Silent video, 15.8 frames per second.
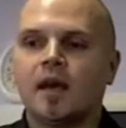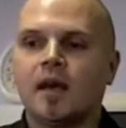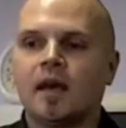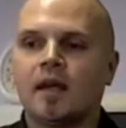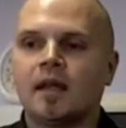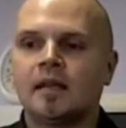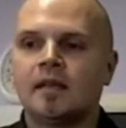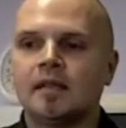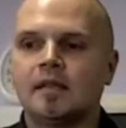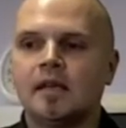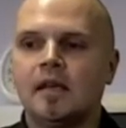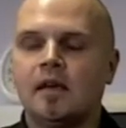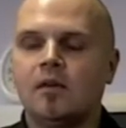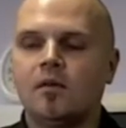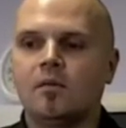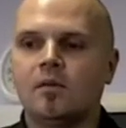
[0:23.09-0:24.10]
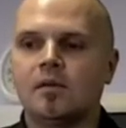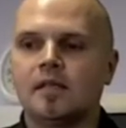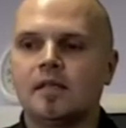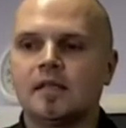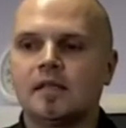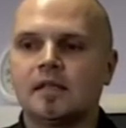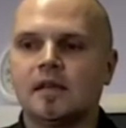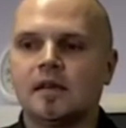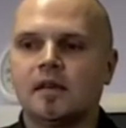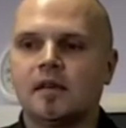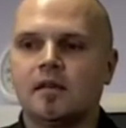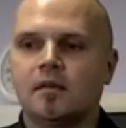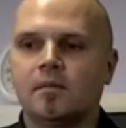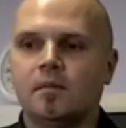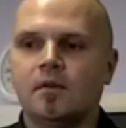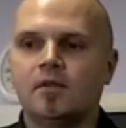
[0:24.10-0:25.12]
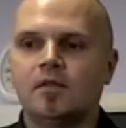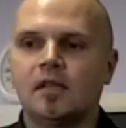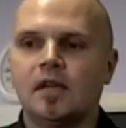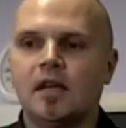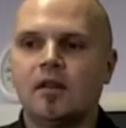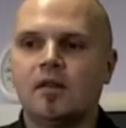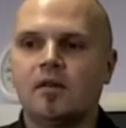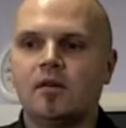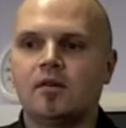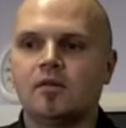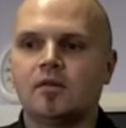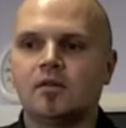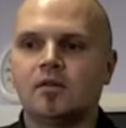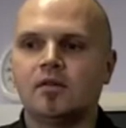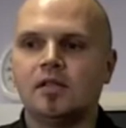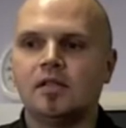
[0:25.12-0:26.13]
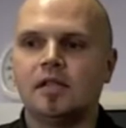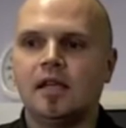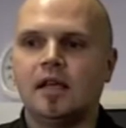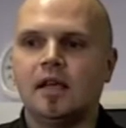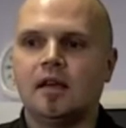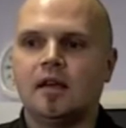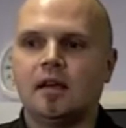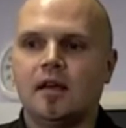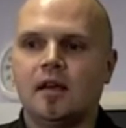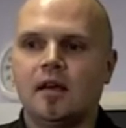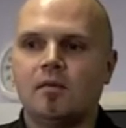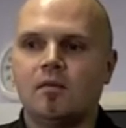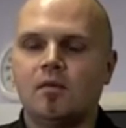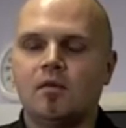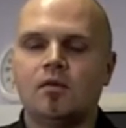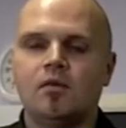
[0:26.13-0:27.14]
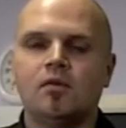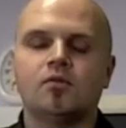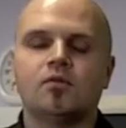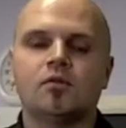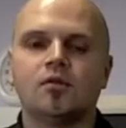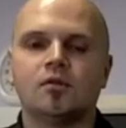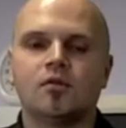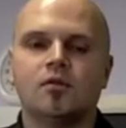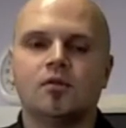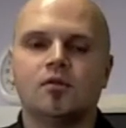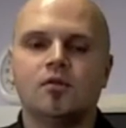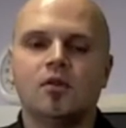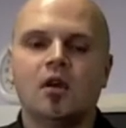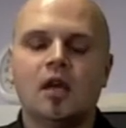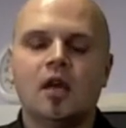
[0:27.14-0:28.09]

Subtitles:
and it was put together to take users who